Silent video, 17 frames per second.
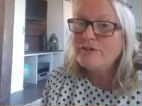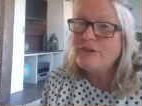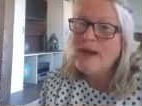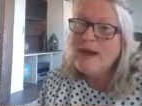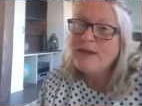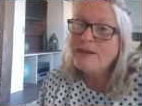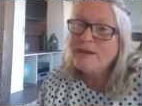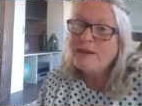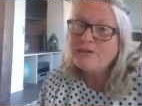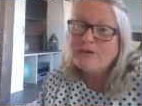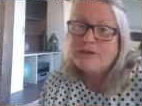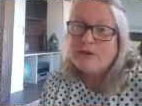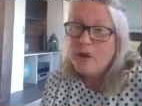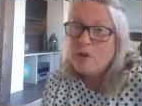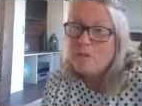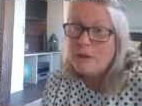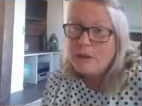and get to
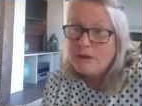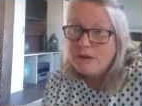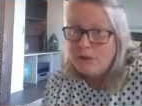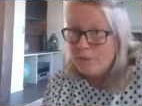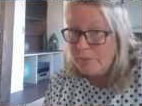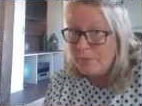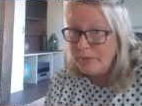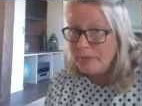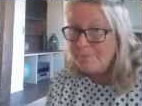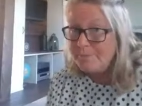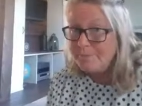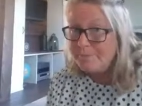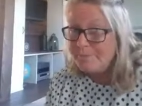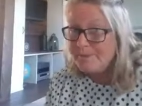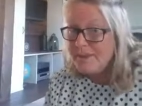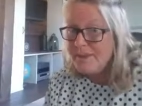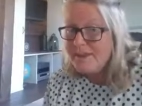know me a little bit.
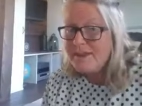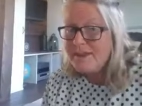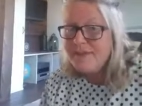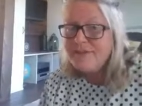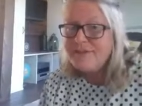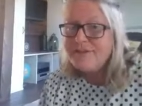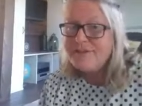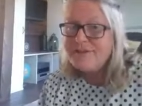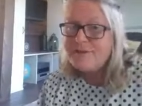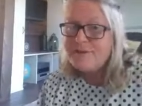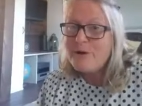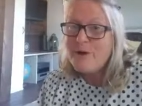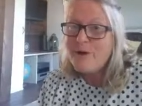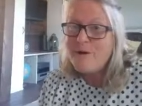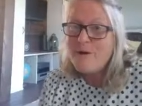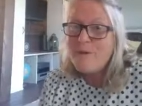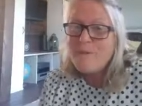
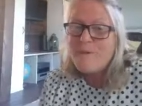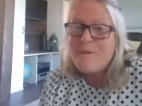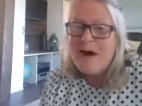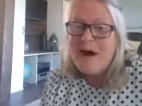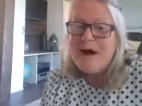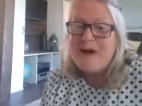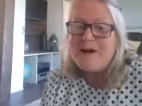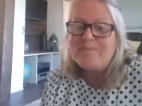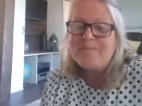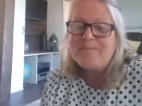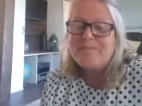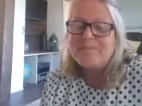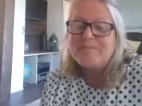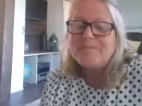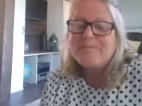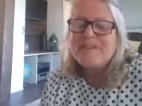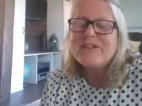So,
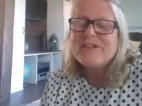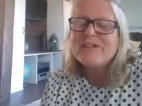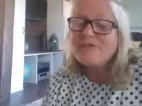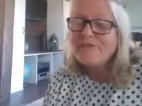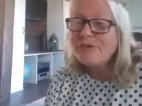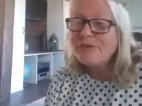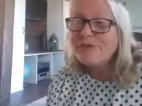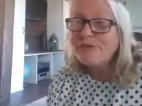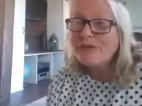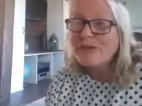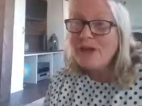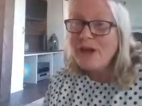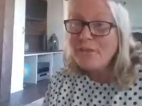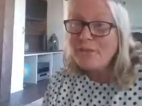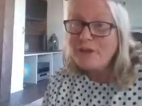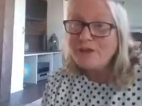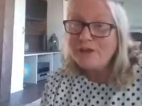um, the first thing
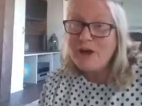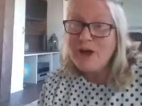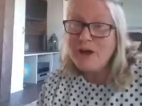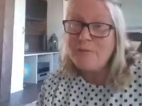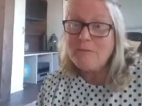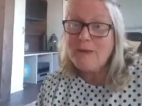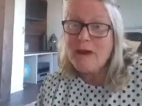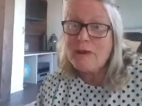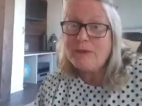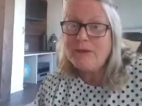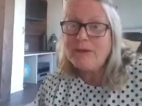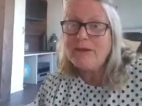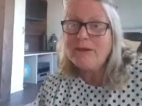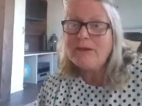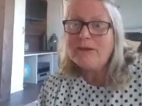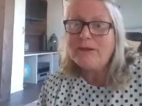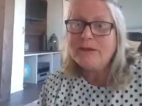I want to talk about
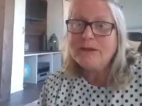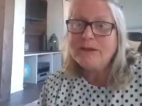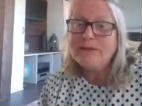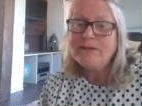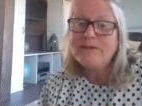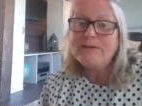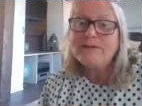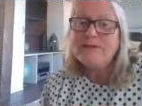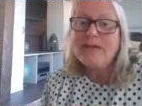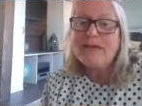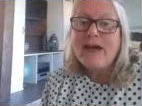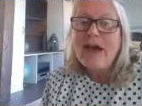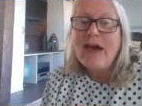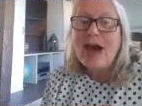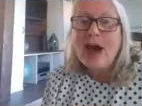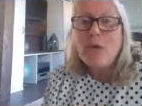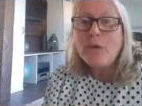is
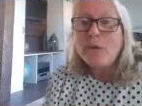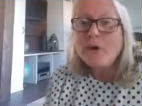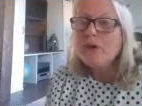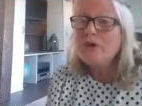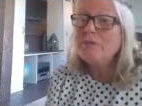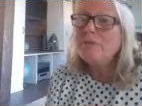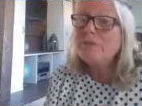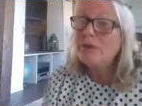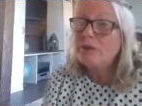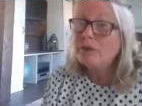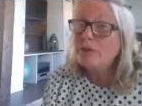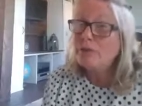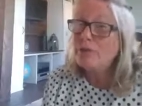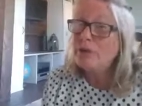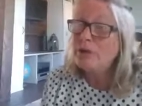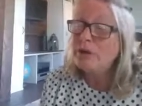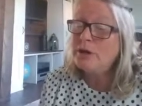how we're going to be
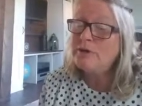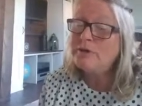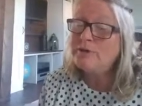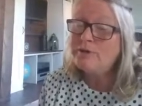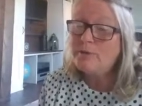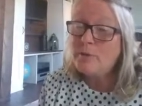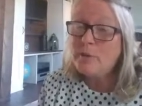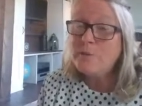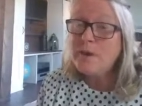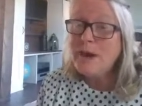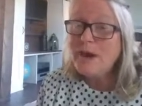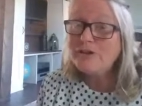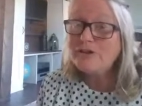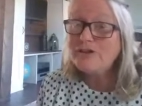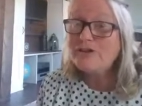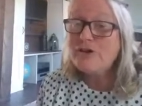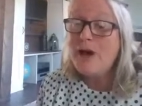learning so
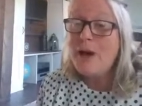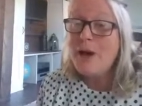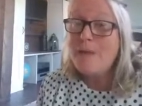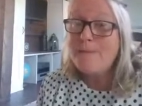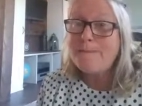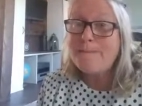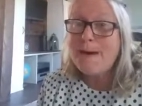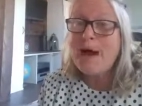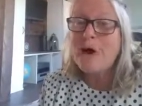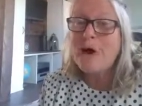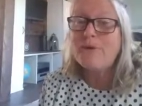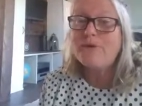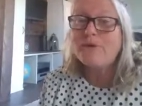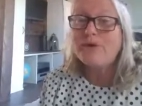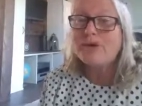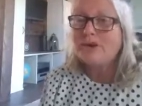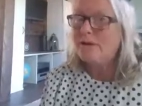much
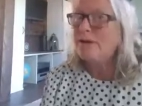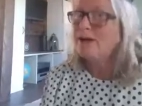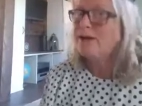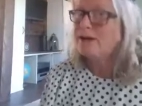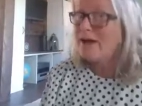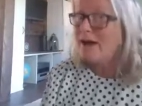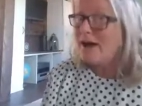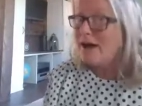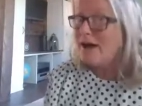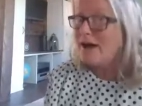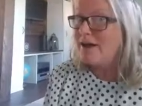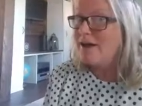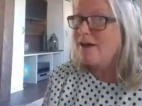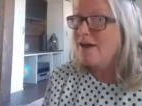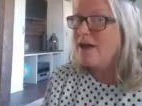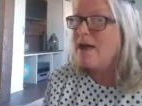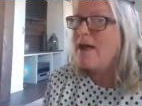about
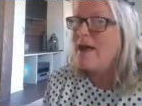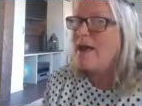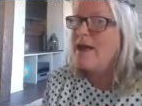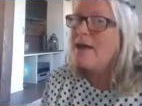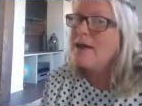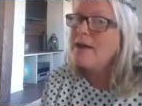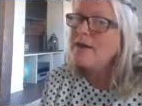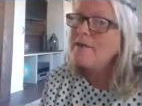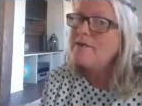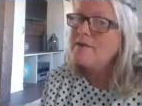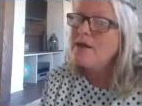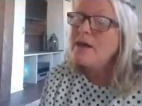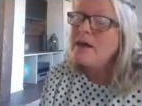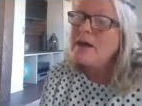God and